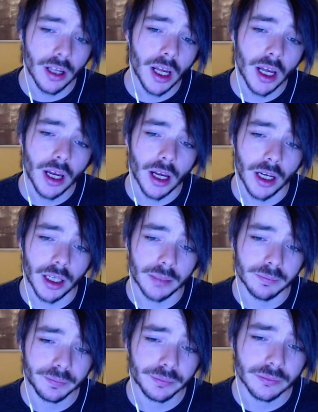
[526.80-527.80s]

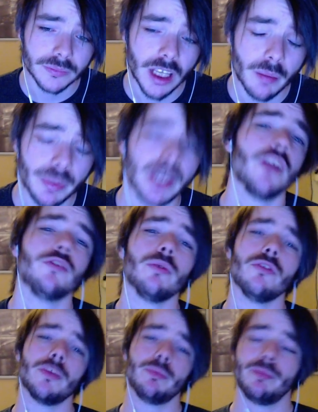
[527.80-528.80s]
But yeah, I just
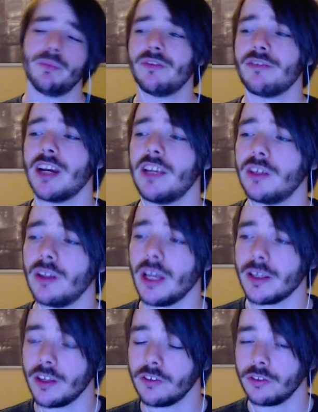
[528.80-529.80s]
wanted to phrase it
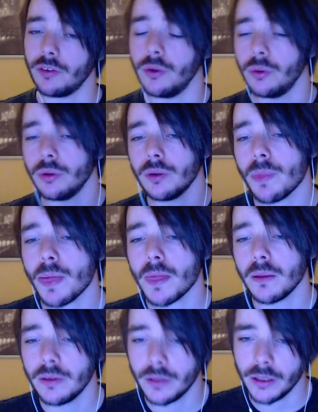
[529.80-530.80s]
like this, though.
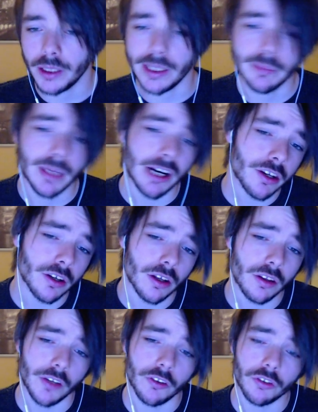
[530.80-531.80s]
In America,
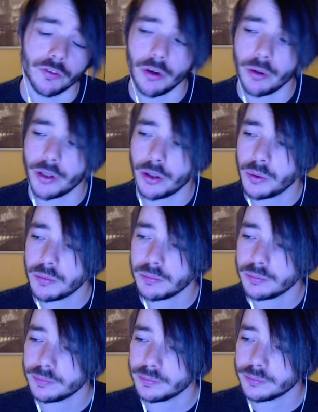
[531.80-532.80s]
there is Froyo,
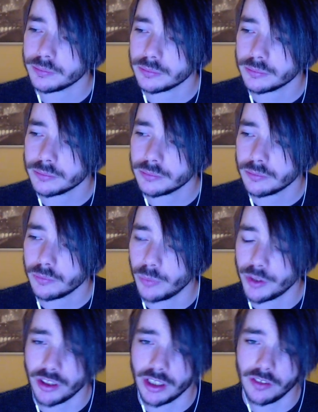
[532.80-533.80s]

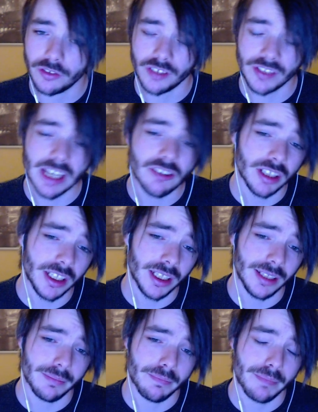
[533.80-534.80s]
which is
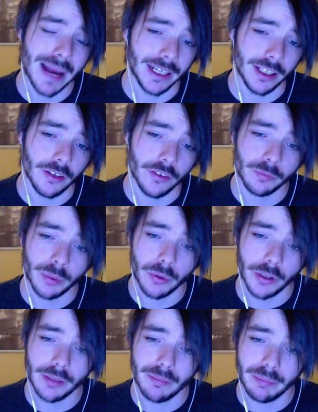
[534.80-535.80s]
essentially Banny at this
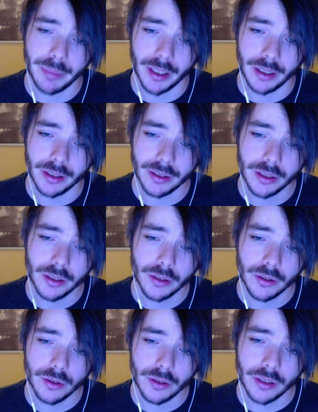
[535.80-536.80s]
point, but
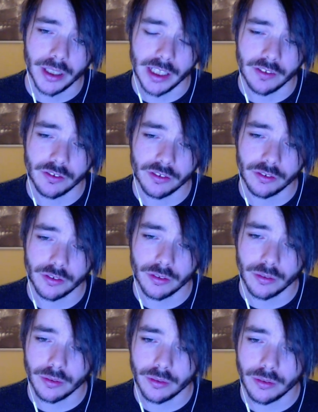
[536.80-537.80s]
it's
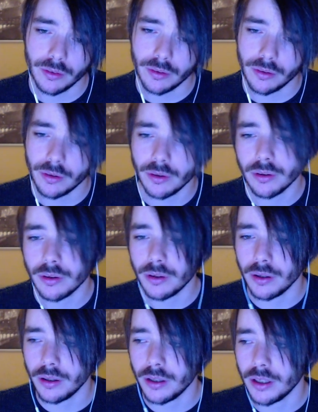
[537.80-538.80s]

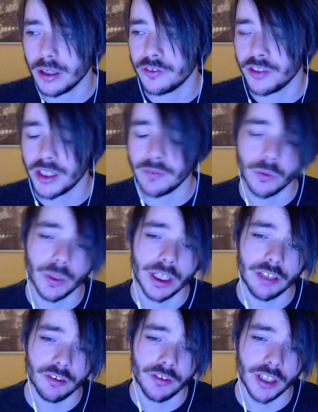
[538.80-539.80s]
a TF2
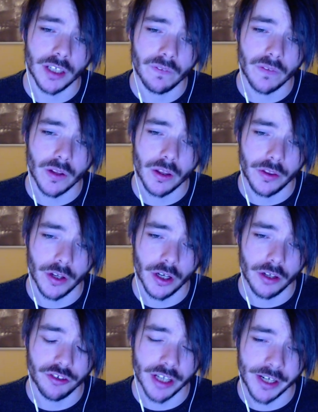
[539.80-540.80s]
initiative
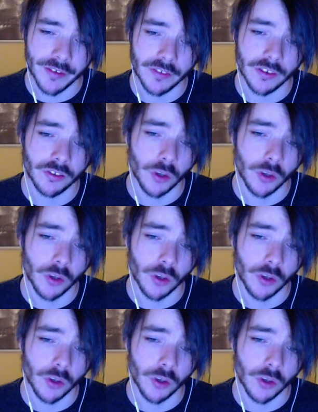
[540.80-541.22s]
that generates its own